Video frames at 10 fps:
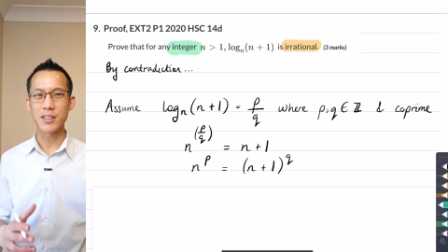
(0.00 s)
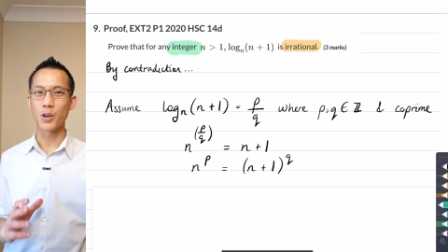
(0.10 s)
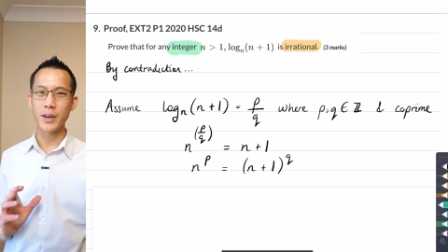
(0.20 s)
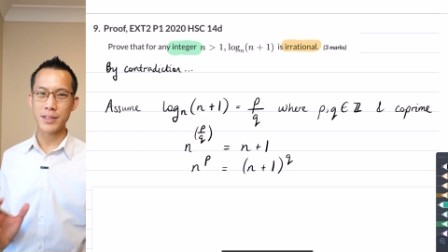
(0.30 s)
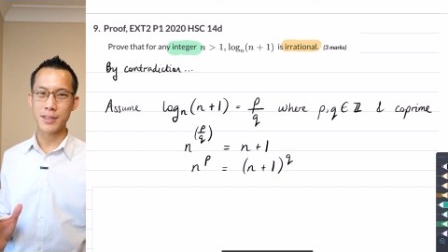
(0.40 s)
It's
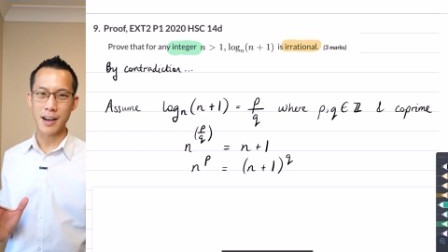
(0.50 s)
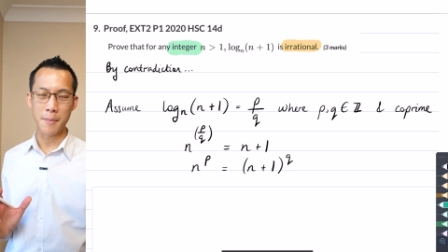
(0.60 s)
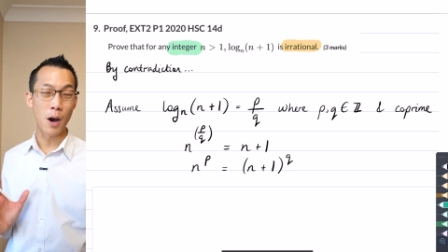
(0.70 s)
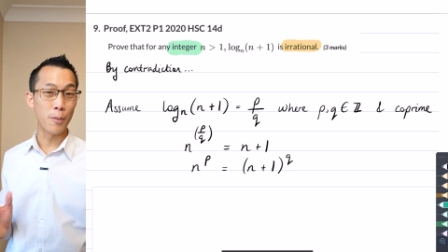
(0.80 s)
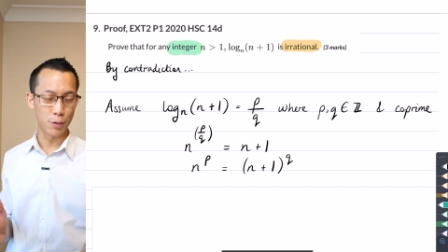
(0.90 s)
always um,
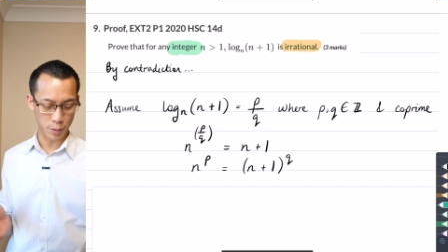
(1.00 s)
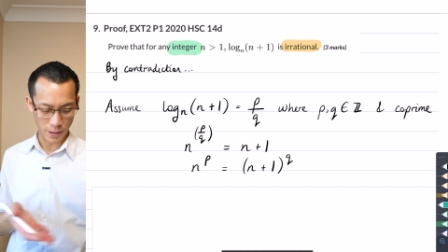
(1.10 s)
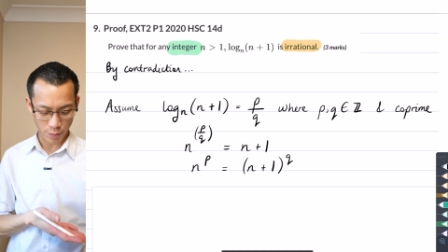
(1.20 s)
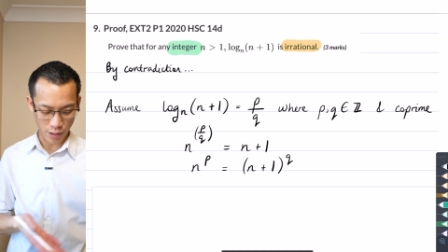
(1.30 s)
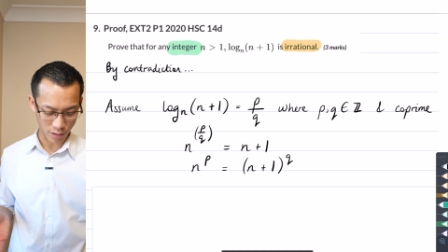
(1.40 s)
helpful,
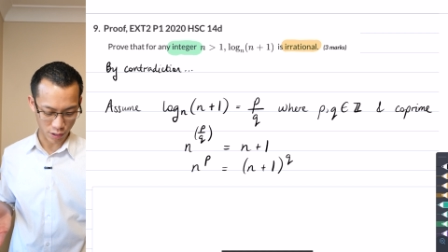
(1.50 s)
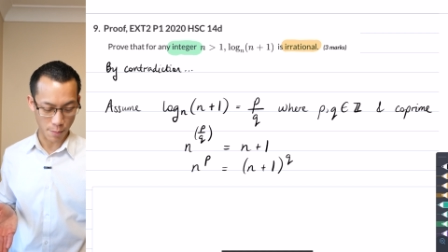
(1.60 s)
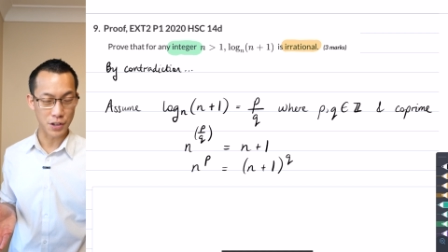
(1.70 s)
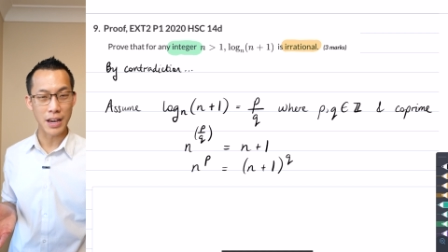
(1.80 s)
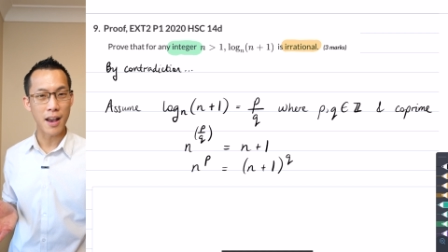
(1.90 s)
especially when you've got so
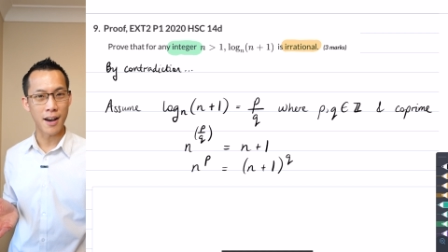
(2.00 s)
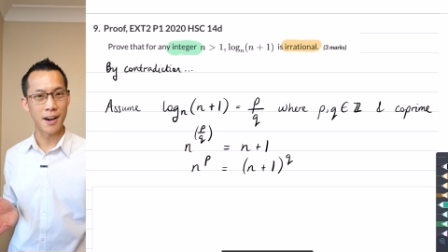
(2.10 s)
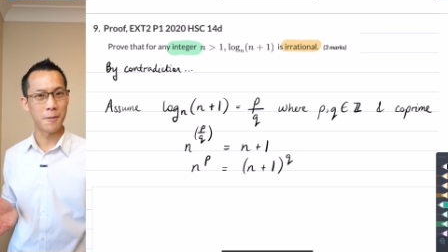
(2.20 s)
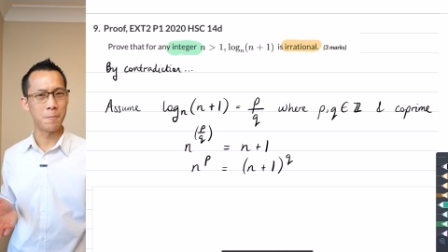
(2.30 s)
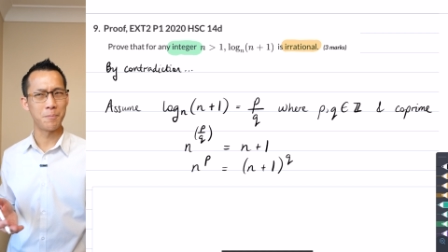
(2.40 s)
much
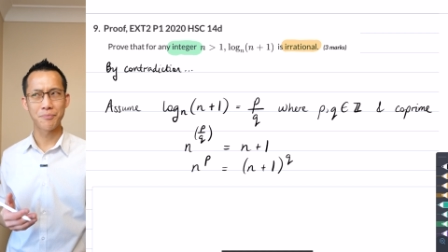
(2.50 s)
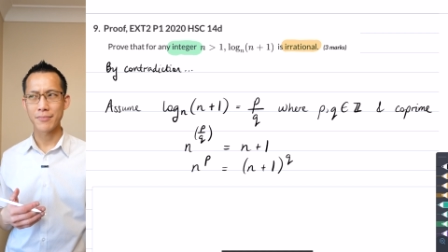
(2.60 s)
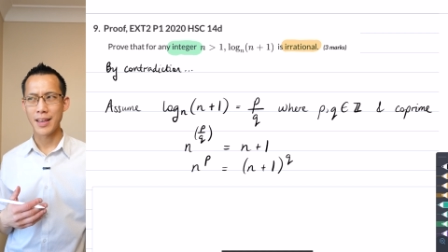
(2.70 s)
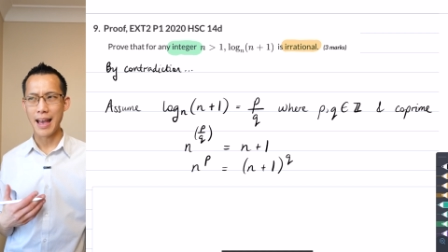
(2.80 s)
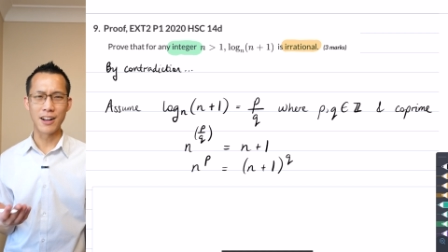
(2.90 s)
um,
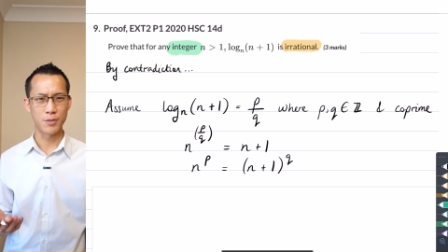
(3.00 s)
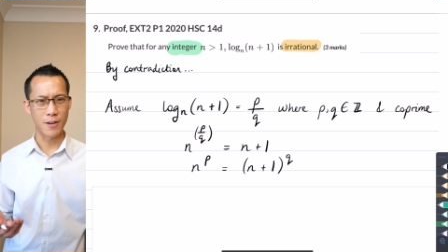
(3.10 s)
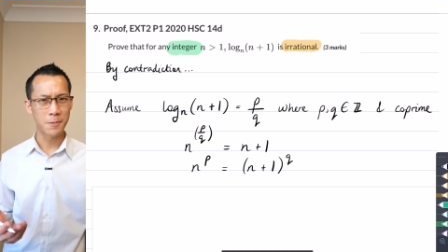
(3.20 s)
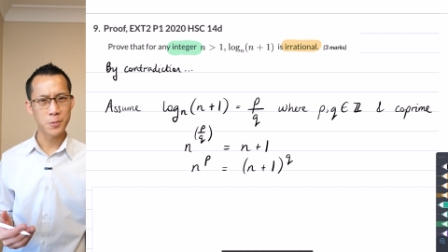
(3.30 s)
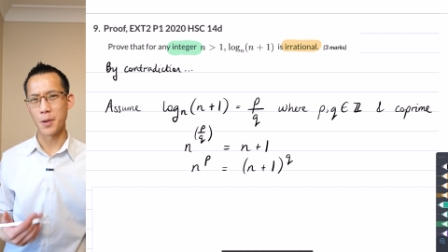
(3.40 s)

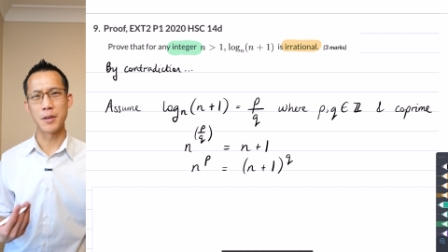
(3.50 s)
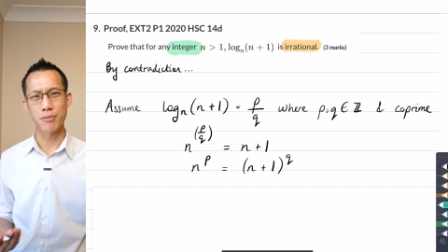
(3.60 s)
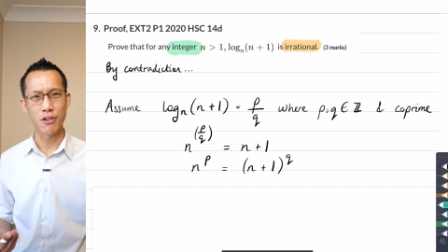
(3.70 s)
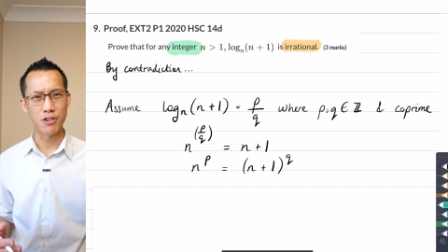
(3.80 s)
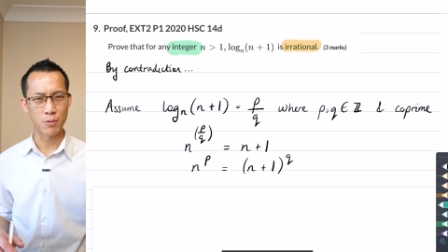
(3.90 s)
algebra, so many
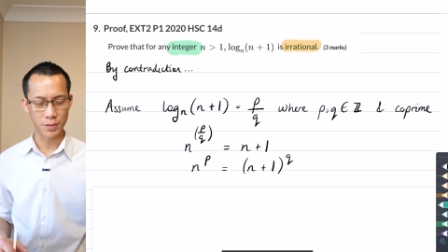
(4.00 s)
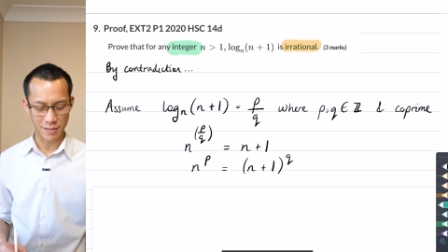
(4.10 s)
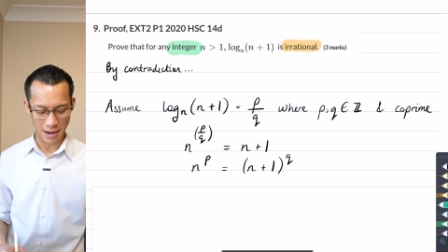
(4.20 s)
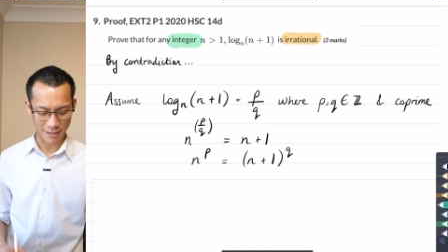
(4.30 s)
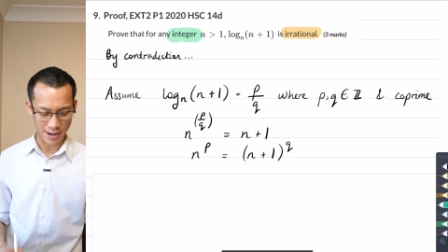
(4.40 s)
pronumerals
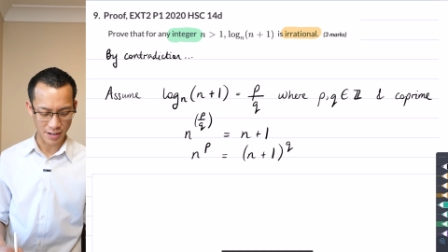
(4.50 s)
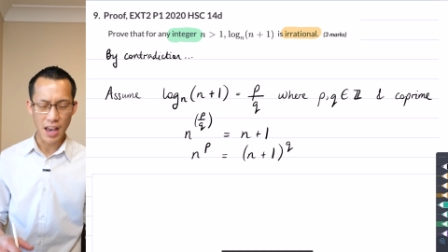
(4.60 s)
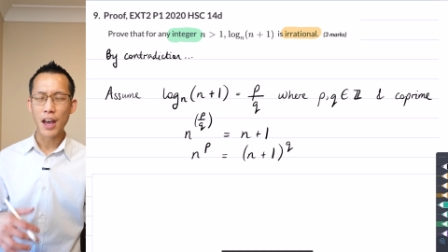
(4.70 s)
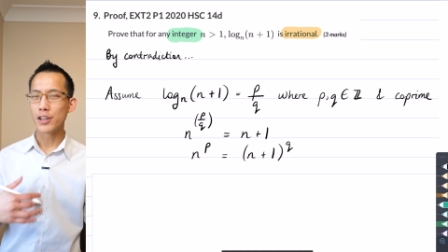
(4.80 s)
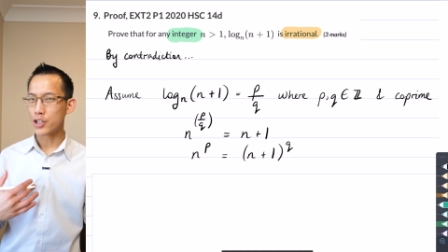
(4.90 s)
flying around,
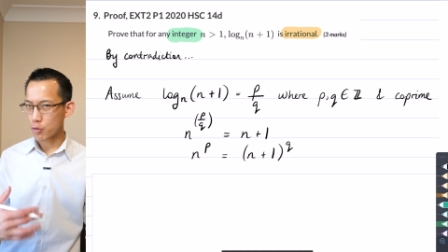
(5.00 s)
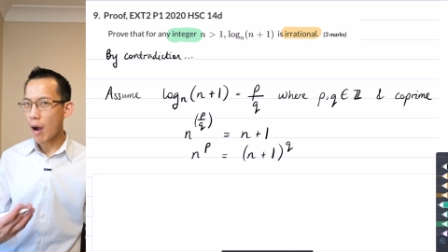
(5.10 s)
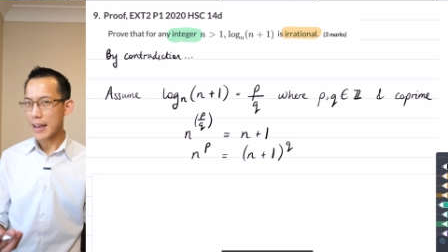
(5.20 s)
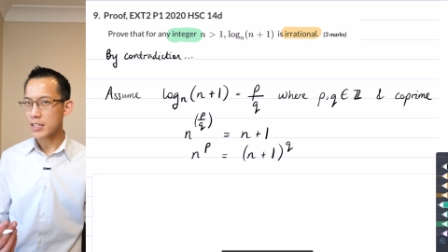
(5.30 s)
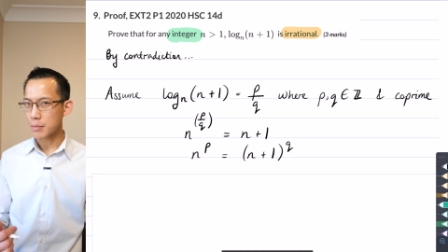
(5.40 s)
to
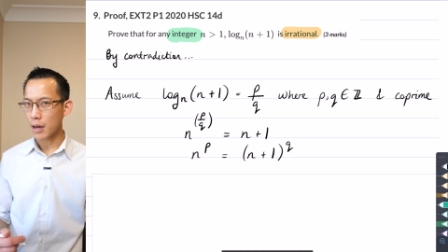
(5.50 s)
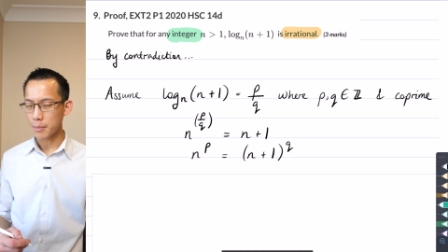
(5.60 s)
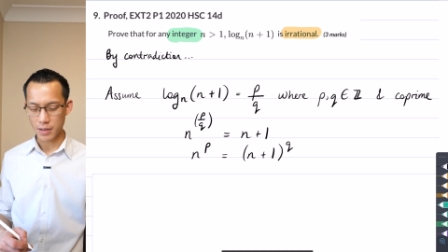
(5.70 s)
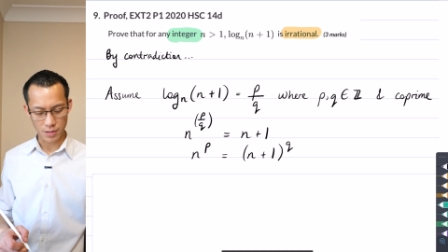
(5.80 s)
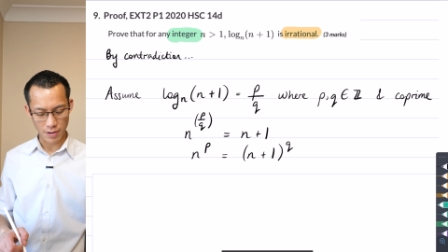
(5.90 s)
try some
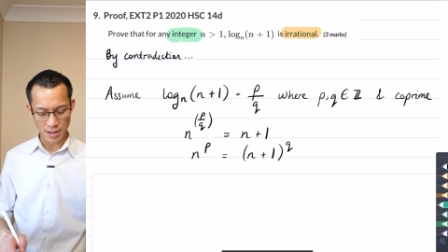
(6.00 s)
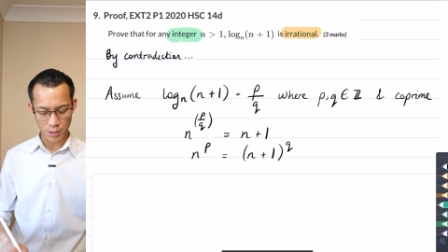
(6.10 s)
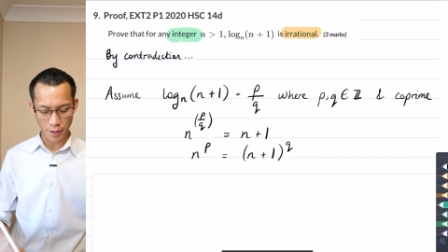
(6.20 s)
numbers, right?